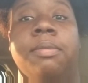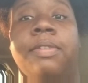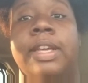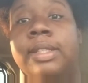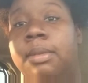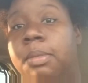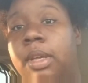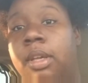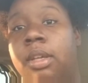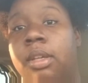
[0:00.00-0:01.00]
facing
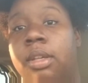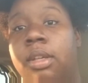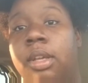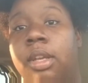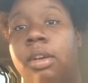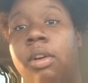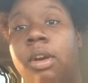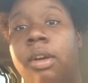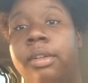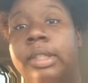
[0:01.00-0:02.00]
me in the car.